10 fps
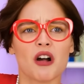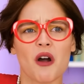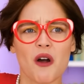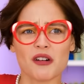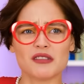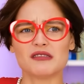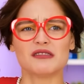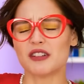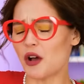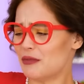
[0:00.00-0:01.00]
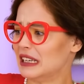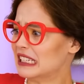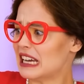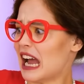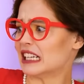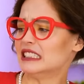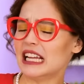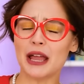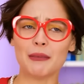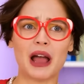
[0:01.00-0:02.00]
What did mommy say, darling?
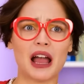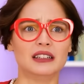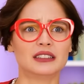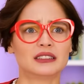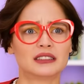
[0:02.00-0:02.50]
Go play over